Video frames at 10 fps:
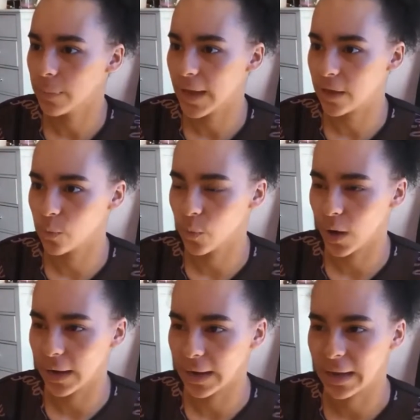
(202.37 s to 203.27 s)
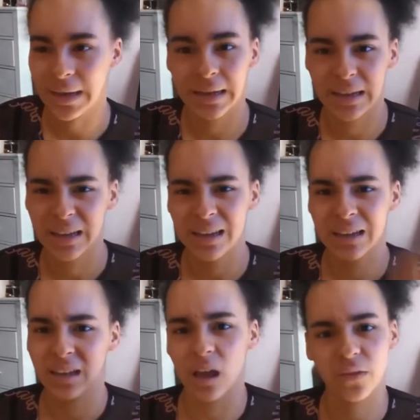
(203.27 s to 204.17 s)
black and white
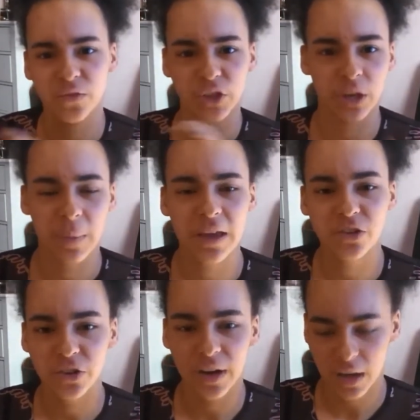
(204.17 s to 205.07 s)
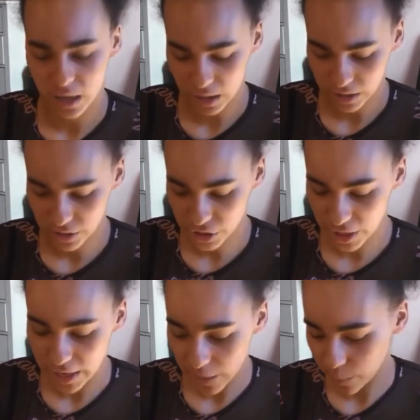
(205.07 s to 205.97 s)
kind of geometric
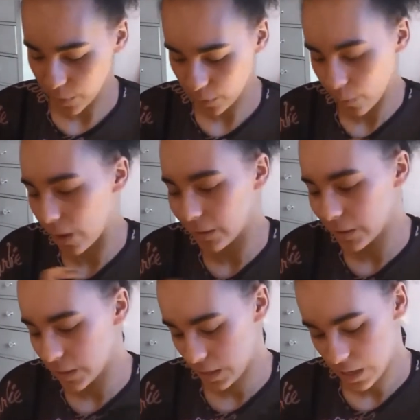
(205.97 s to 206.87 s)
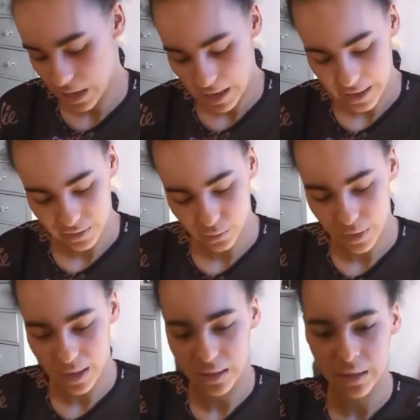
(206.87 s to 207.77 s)
shape one as
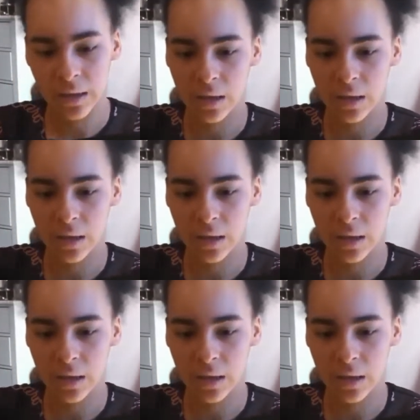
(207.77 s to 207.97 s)
well.